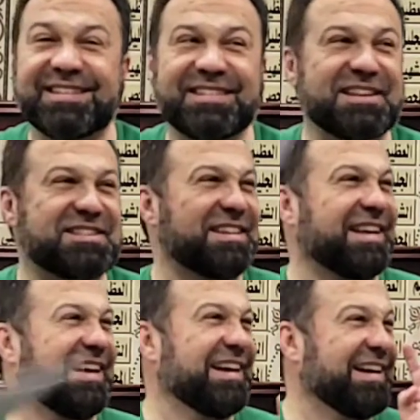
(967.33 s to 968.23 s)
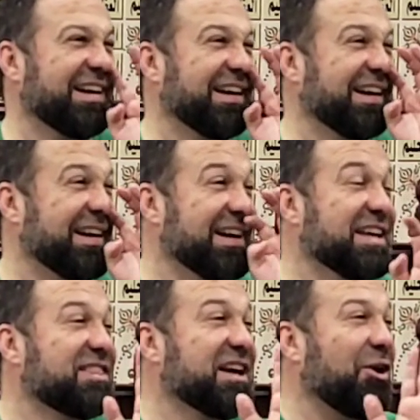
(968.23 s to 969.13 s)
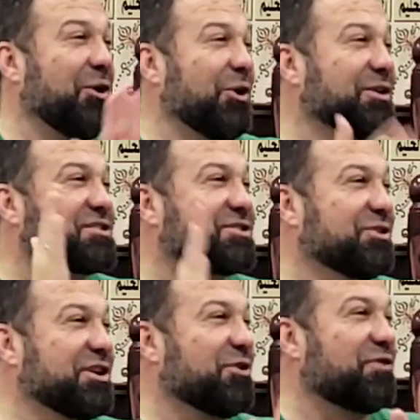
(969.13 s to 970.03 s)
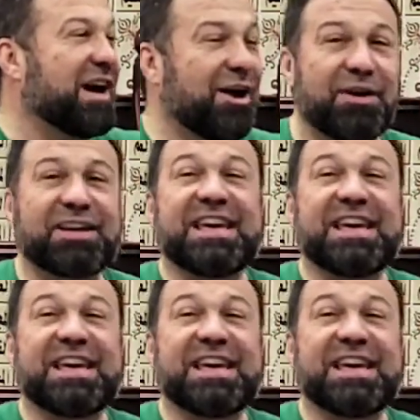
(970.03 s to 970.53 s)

the Jannah. The whole story of our